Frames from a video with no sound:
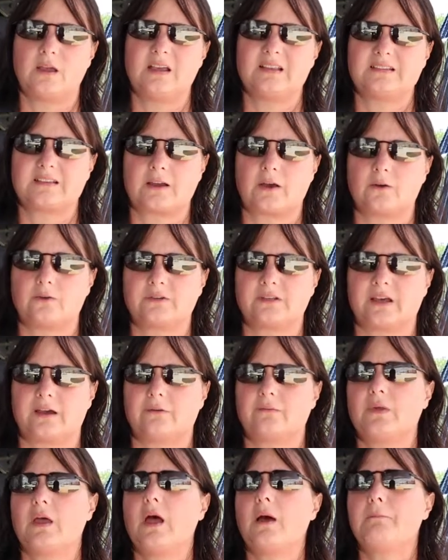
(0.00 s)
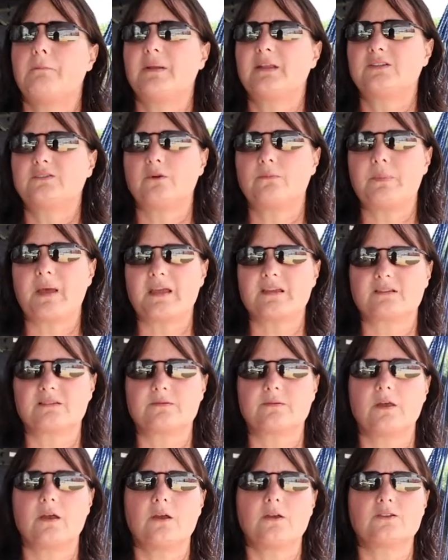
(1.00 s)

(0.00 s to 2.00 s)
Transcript: it's like a hotel, but it's on base.